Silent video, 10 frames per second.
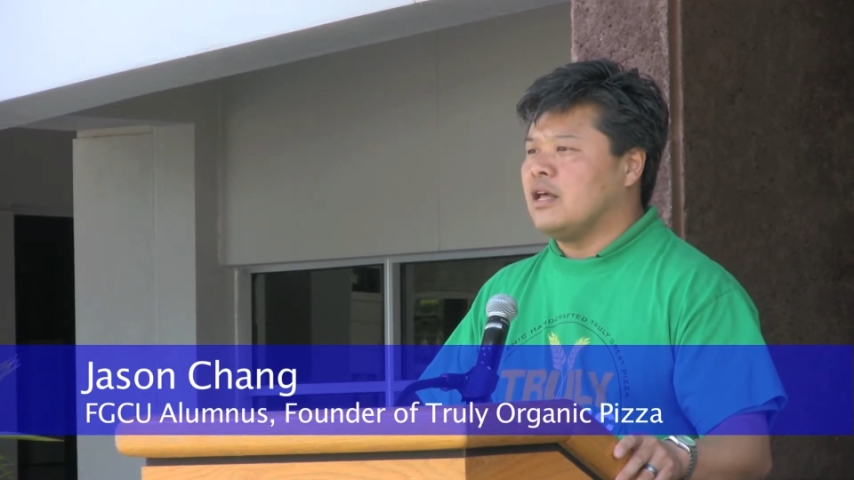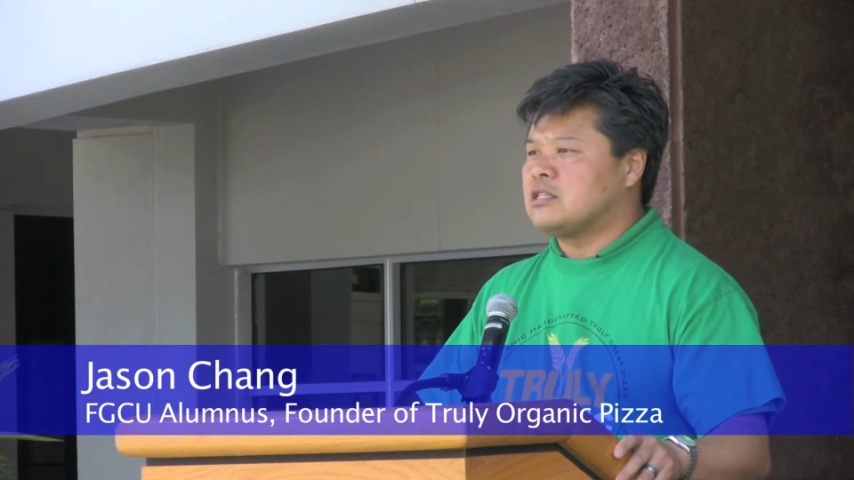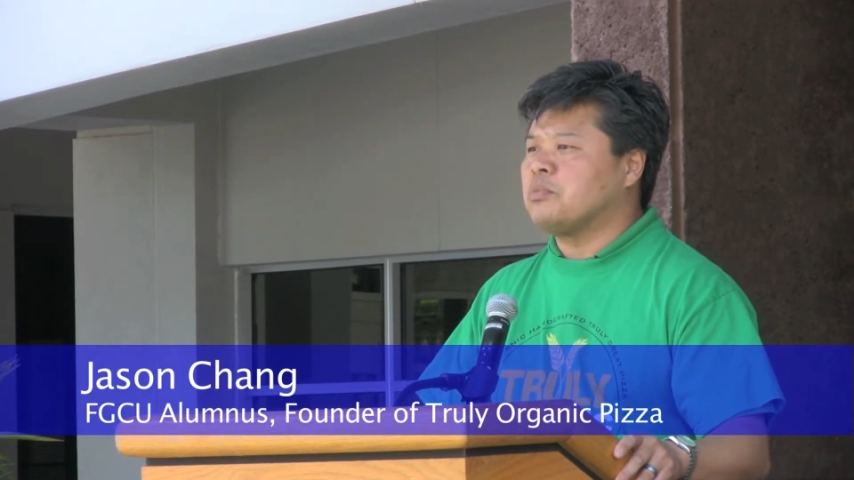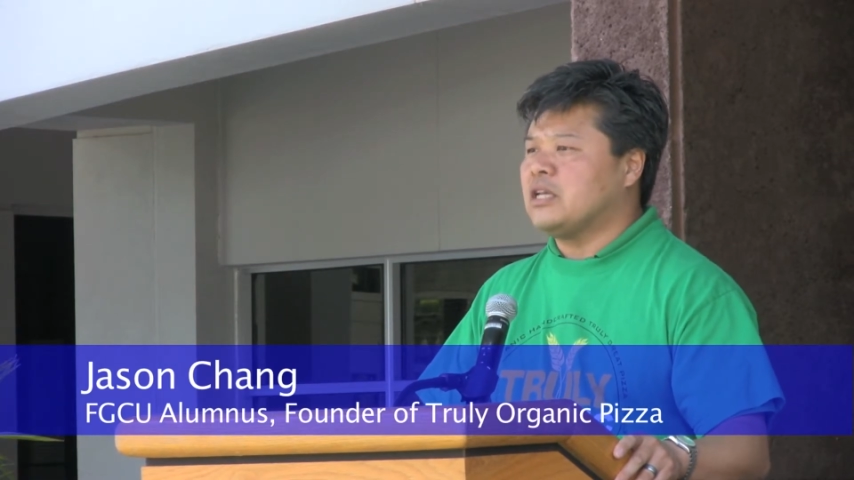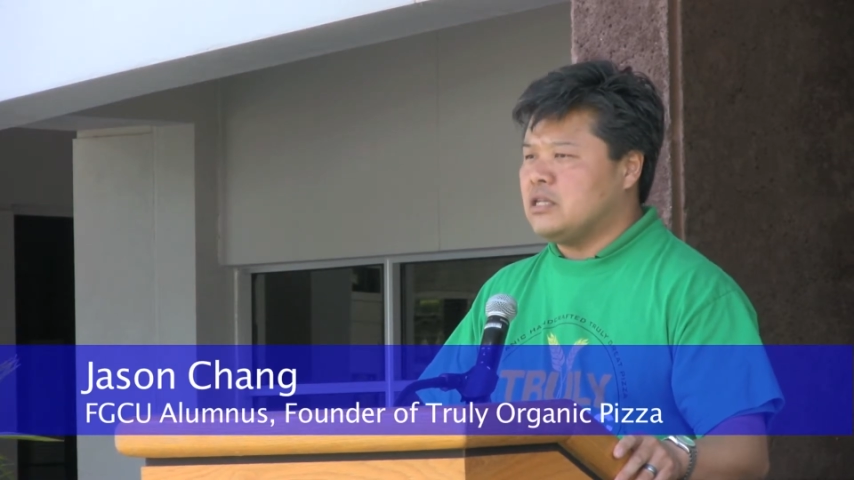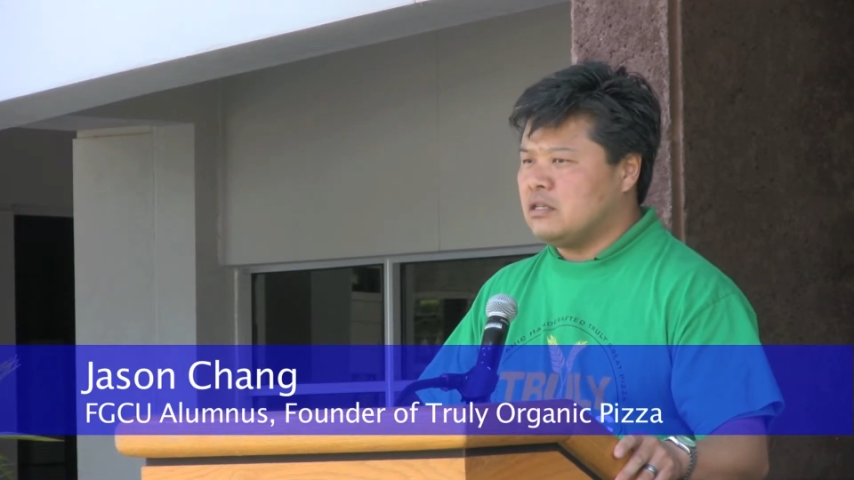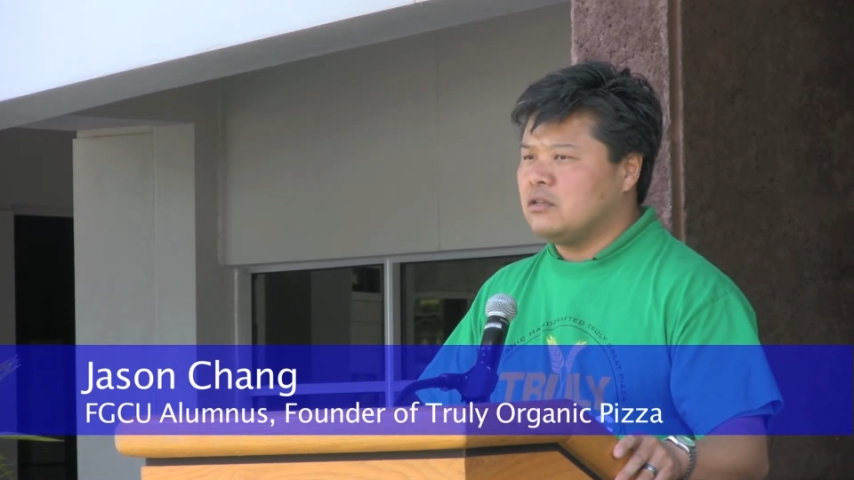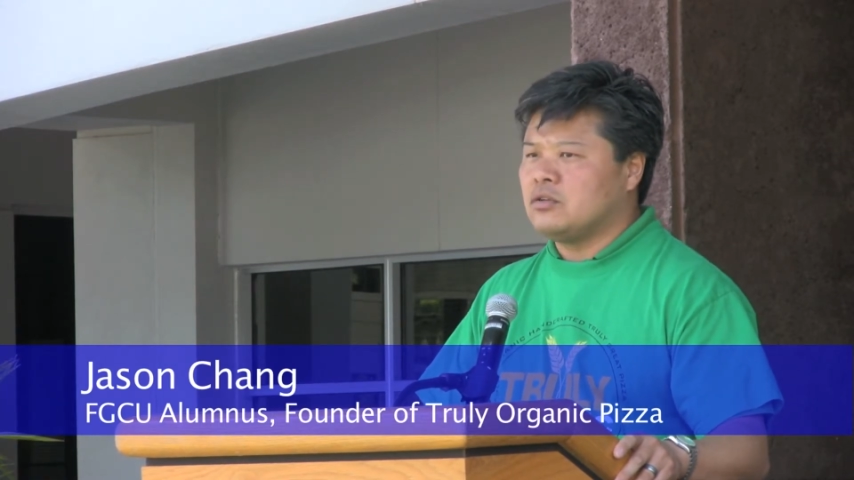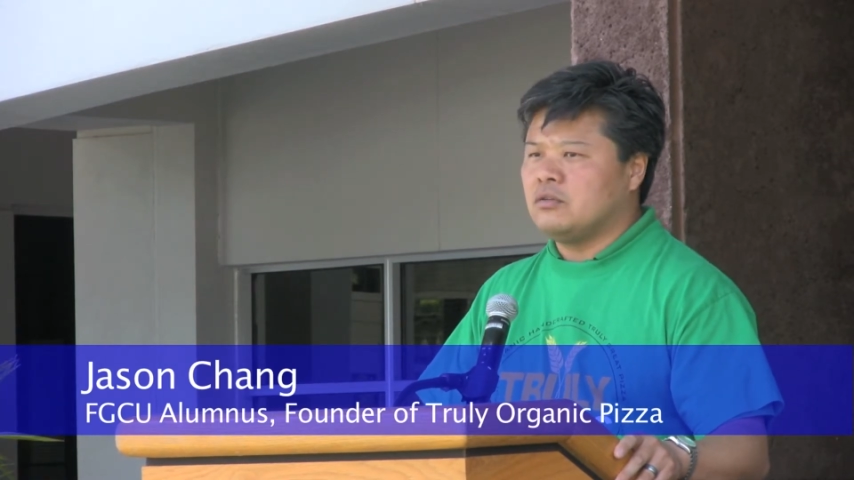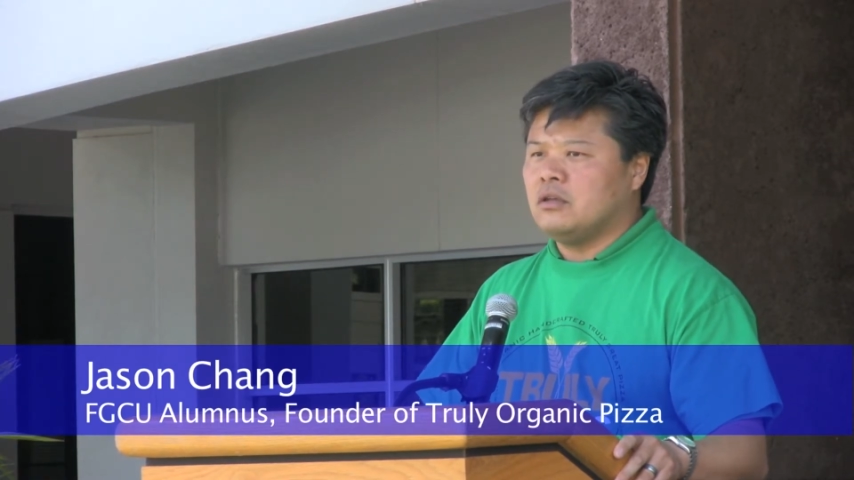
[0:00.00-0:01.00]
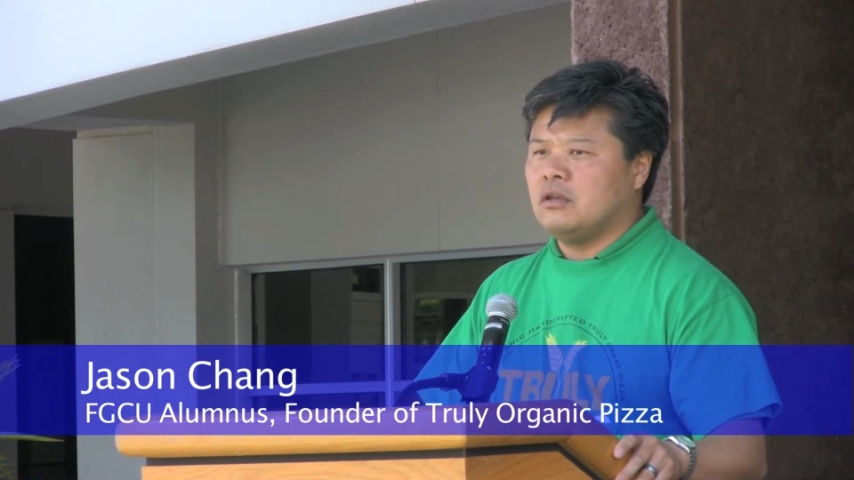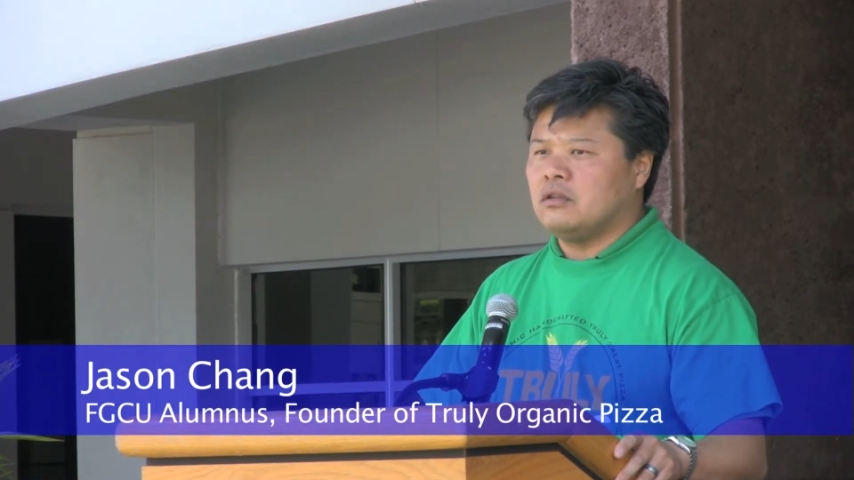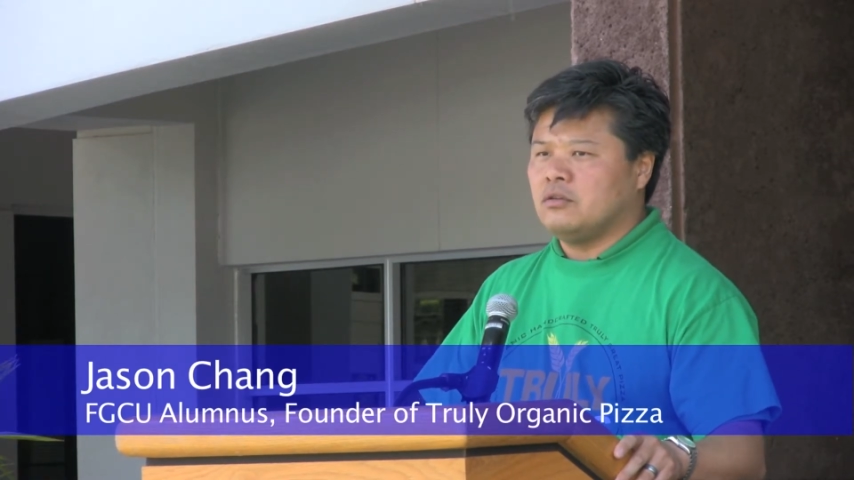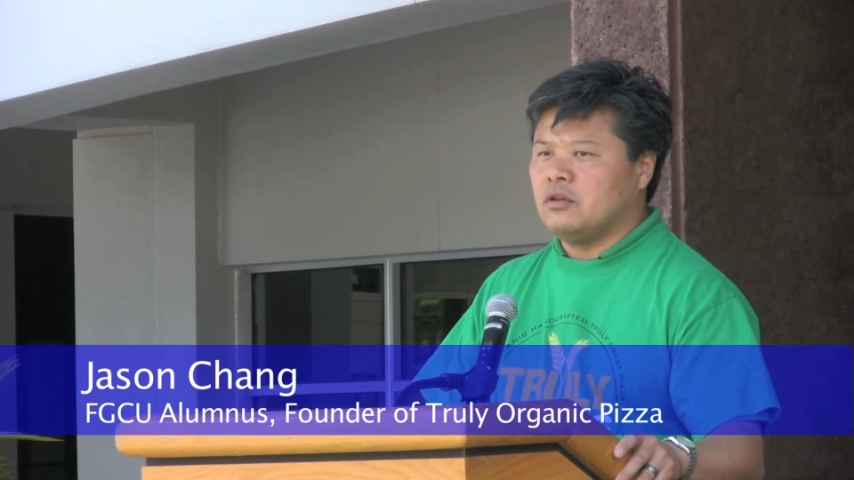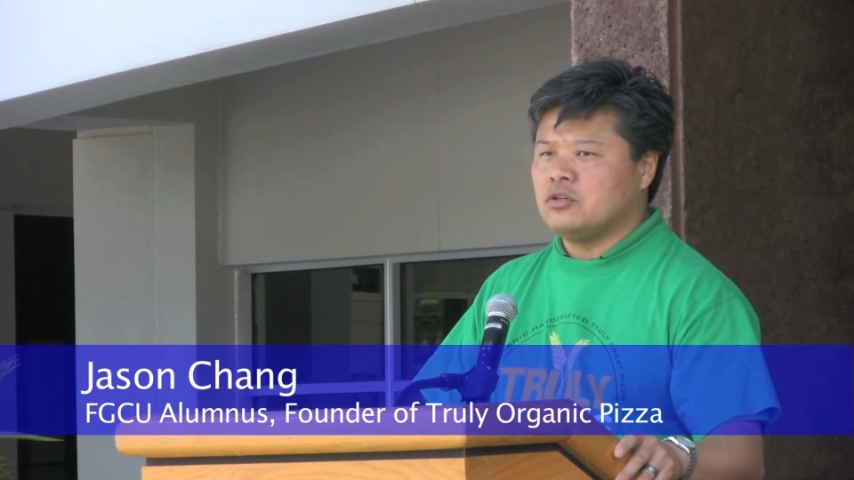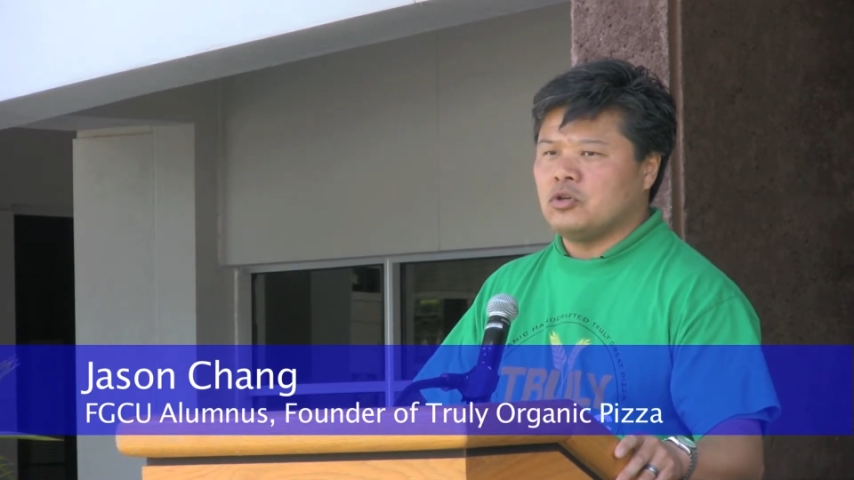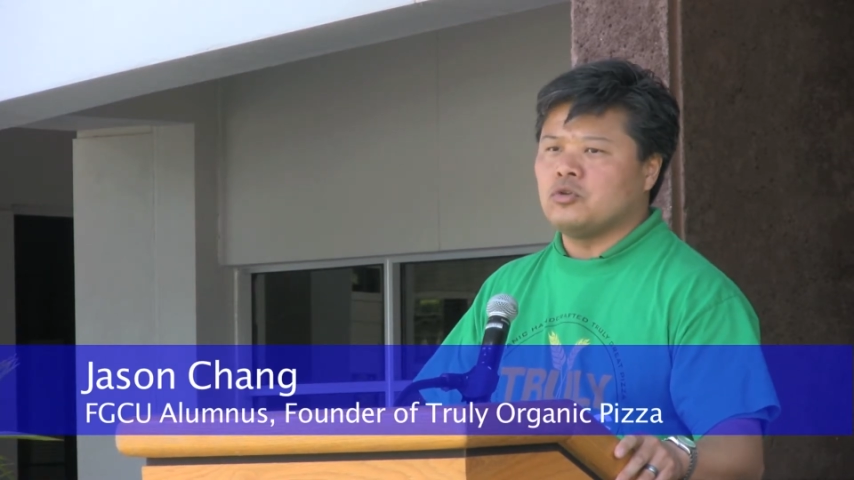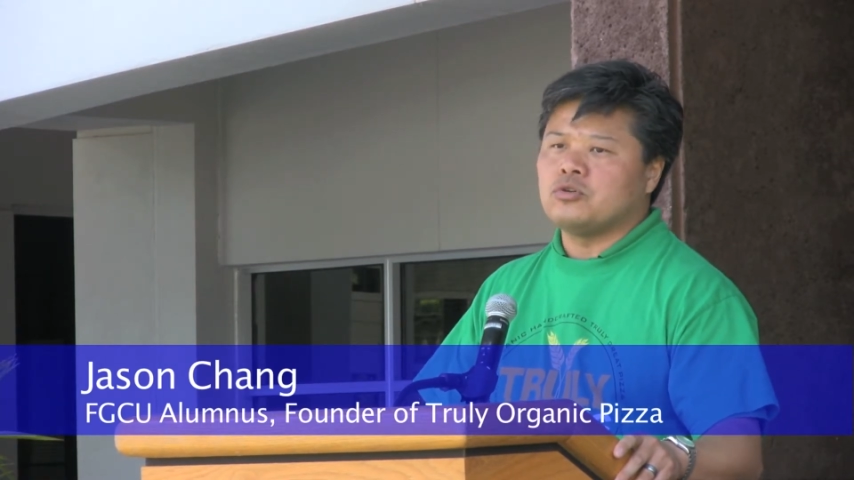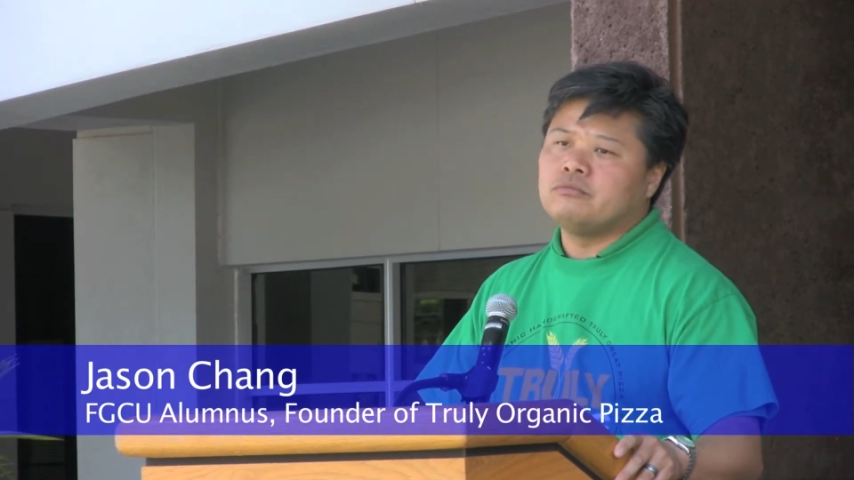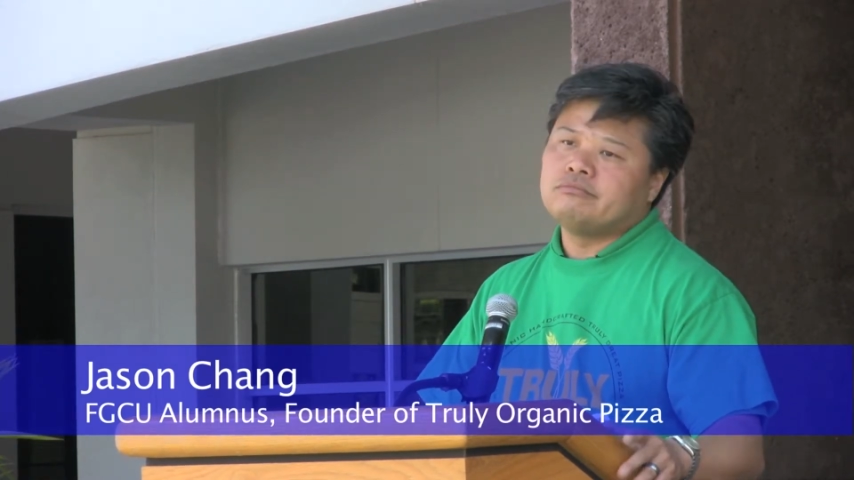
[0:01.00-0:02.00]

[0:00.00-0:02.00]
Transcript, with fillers: that's pleasing to, the, to their children.